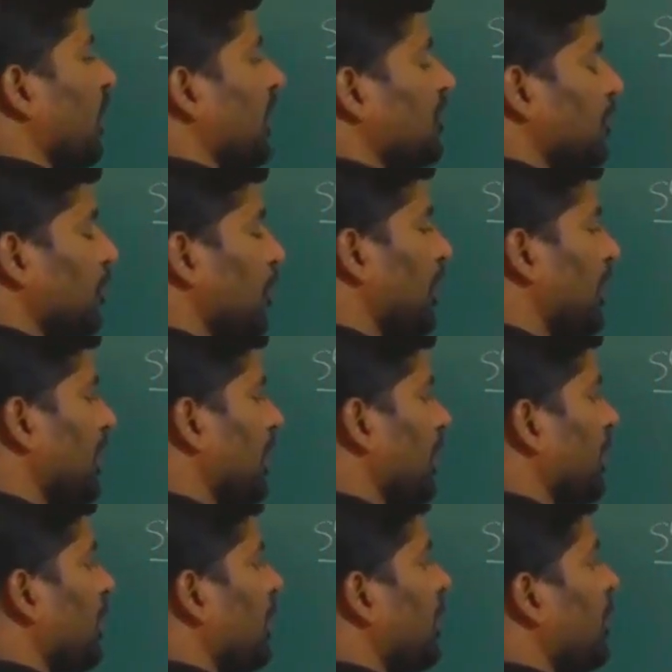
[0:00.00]
lines you may
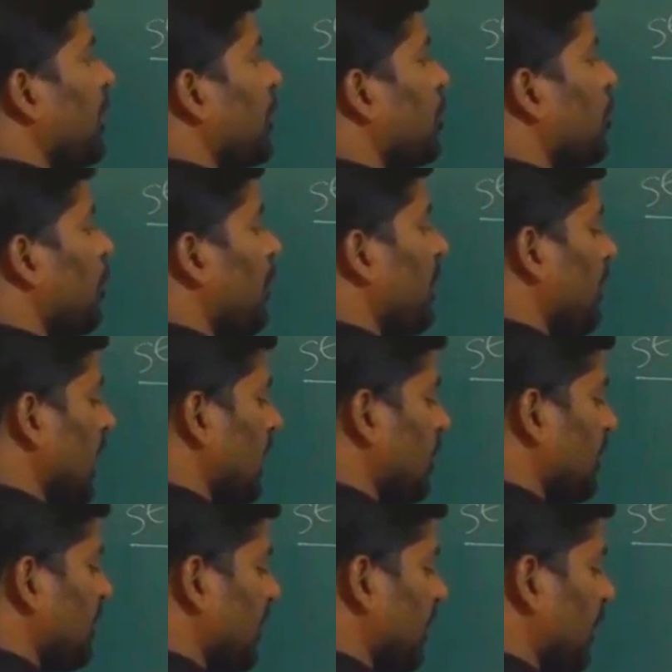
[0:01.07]
take. 2b
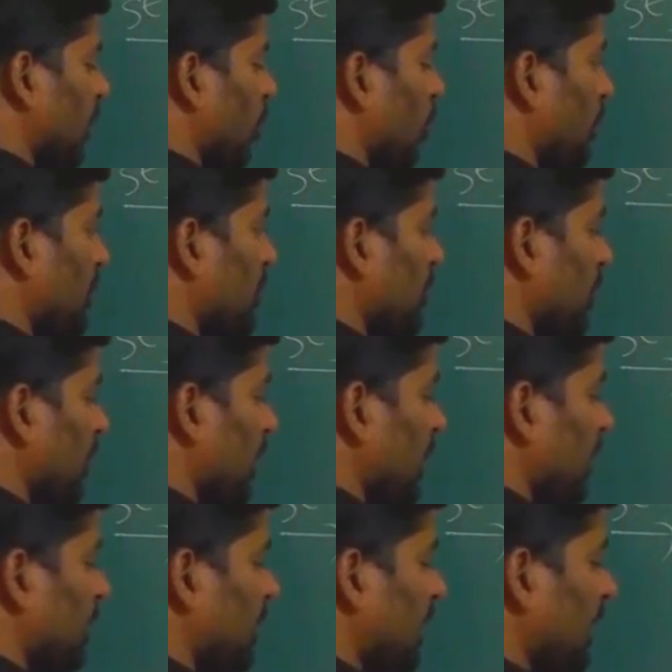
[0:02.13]
value is given how much?
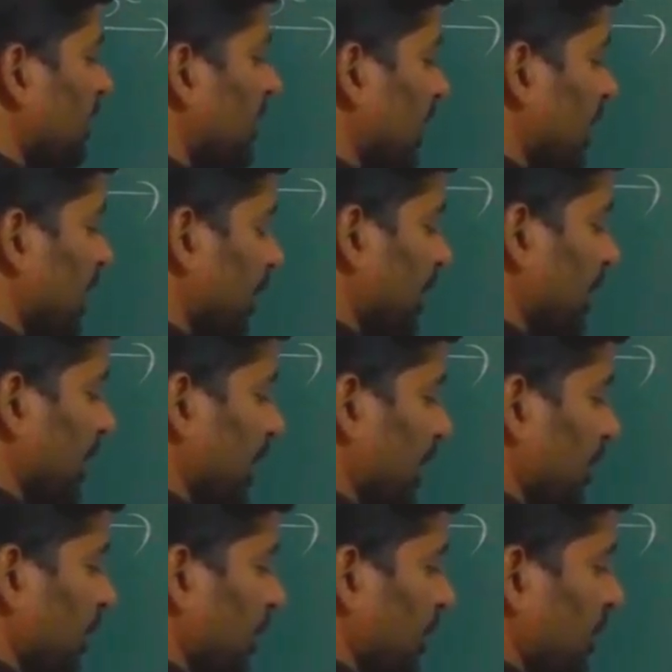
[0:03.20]
3 centimeter
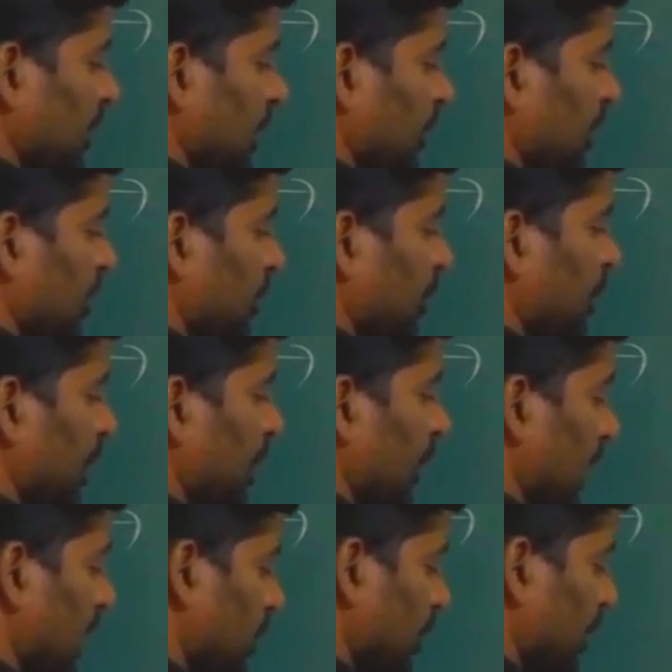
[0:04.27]
inverse. So that means b
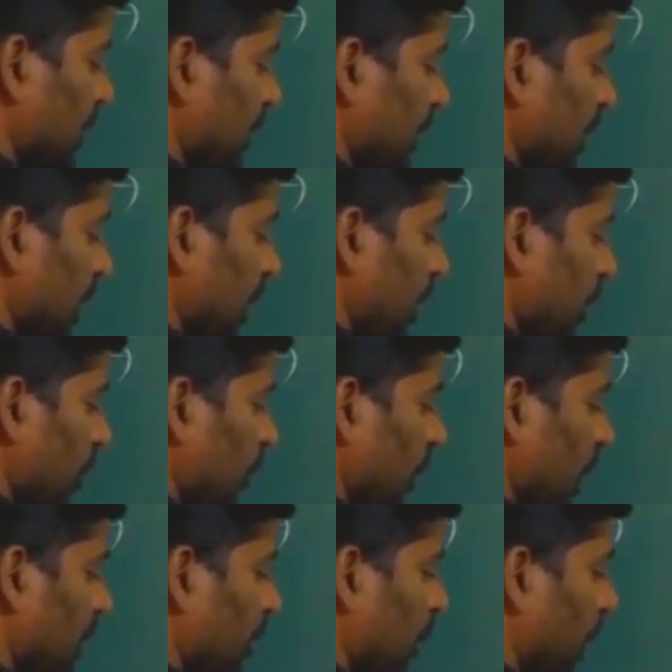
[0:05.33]
value is
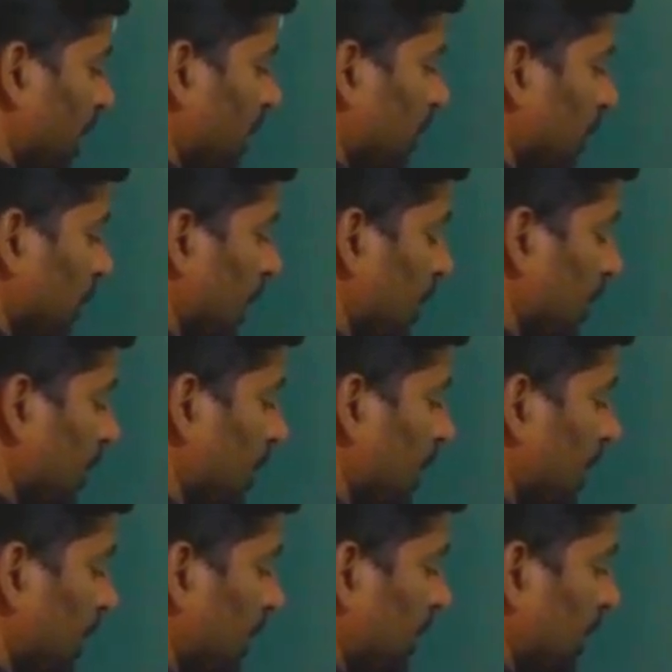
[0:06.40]
1.5
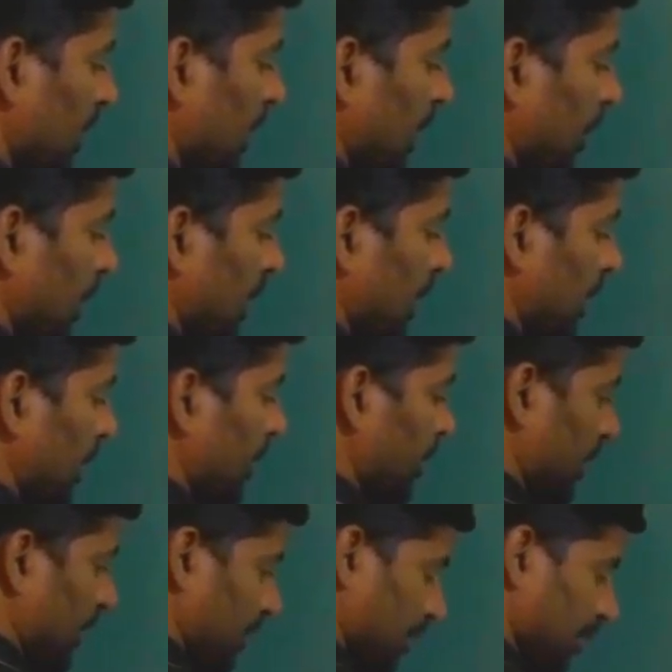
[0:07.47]
centimeter
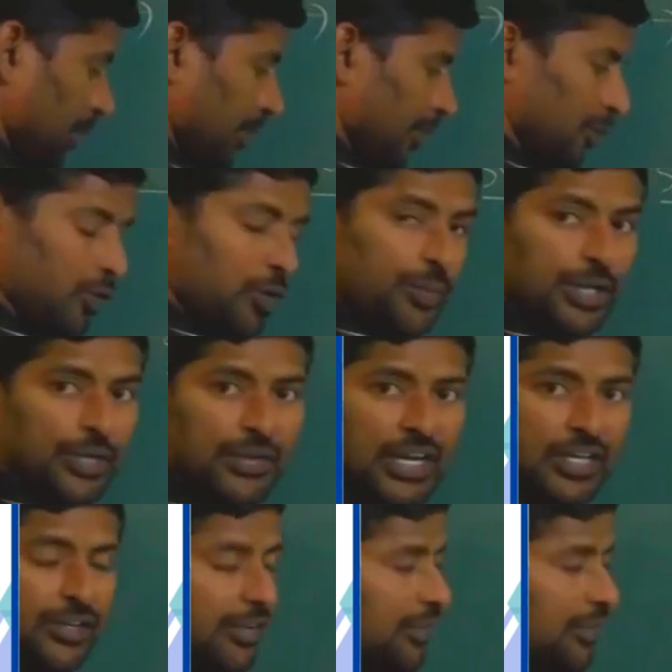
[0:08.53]
inverse. So b value